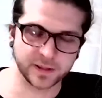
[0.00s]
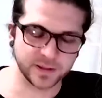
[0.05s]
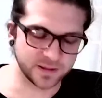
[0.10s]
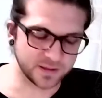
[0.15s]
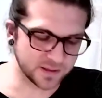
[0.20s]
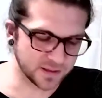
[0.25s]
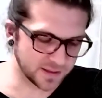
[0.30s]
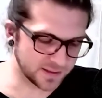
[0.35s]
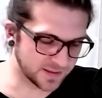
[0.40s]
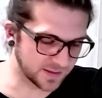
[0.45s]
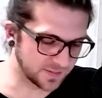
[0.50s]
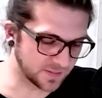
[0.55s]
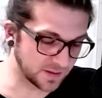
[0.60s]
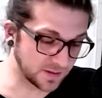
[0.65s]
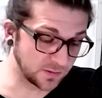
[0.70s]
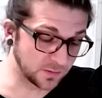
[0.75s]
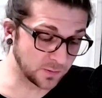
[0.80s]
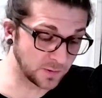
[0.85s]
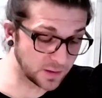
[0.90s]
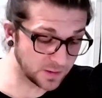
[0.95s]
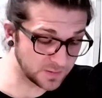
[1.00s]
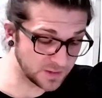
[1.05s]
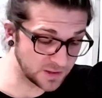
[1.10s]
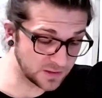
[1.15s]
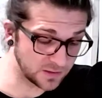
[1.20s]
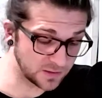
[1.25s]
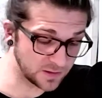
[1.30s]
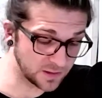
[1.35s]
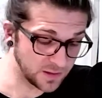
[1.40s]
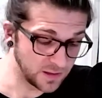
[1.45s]
It's not something you want to be
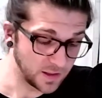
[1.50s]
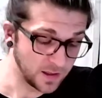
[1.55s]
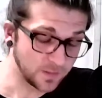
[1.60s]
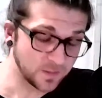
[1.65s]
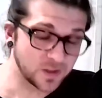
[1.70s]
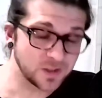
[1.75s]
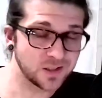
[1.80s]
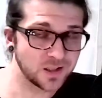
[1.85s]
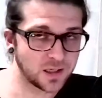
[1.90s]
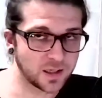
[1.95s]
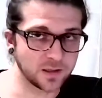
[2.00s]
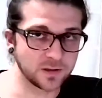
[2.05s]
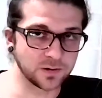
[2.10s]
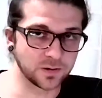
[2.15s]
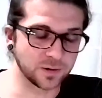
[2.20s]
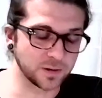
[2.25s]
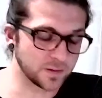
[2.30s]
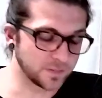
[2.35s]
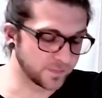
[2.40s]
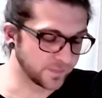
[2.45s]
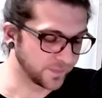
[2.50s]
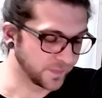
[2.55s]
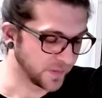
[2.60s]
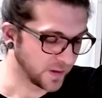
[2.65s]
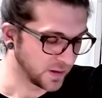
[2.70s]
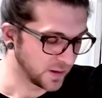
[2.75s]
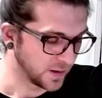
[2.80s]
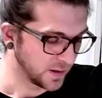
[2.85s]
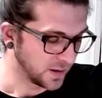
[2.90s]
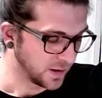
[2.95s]
doing, but you got to do it.
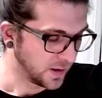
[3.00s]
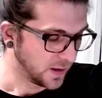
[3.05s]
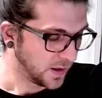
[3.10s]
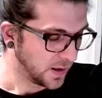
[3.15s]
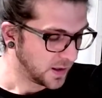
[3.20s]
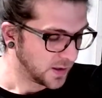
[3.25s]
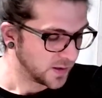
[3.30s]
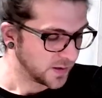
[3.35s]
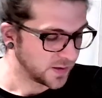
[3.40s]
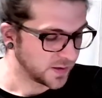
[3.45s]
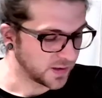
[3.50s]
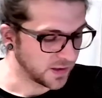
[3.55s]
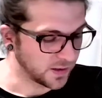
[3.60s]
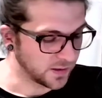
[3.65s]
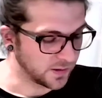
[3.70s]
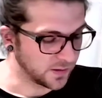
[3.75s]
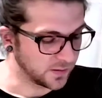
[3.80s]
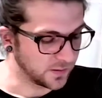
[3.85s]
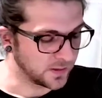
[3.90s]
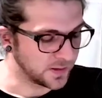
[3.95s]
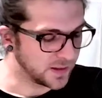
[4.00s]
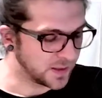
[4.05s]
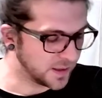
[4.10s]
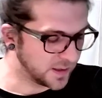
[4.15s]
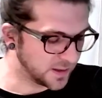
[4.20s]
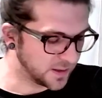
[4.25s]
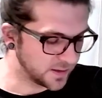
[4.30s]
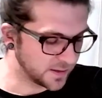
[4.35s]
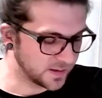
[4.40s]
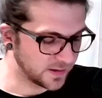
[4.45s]
So
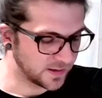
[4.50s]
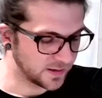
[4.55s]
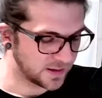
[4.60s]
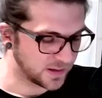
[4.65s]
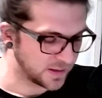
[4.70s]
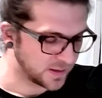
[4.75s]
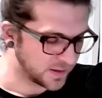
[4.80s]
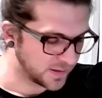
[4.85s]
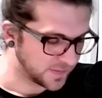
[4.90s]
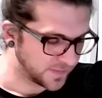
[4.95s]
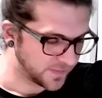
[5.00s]
it's uh,